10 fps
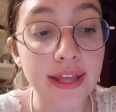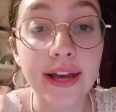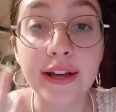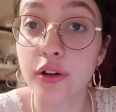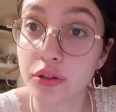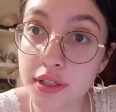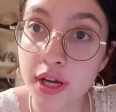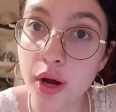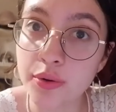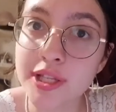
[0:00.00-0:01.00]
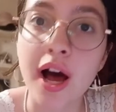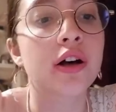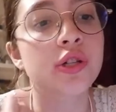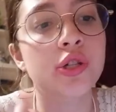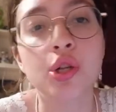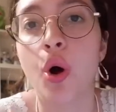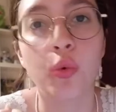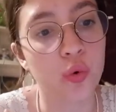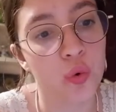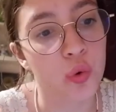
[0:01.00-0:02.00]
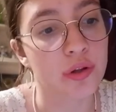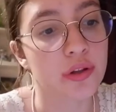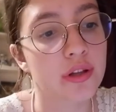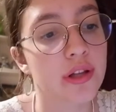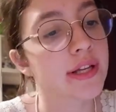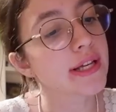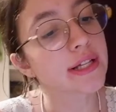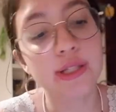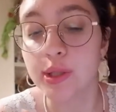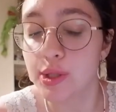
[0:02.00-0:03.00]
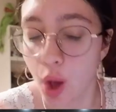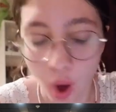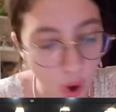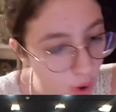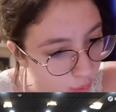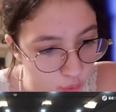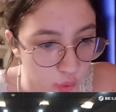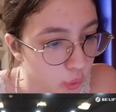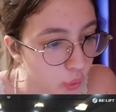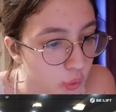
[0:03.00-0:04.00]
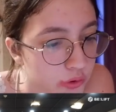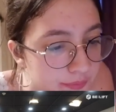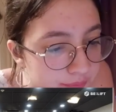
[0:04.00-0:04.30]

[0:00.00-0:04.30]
their choreos are so cool. So cool.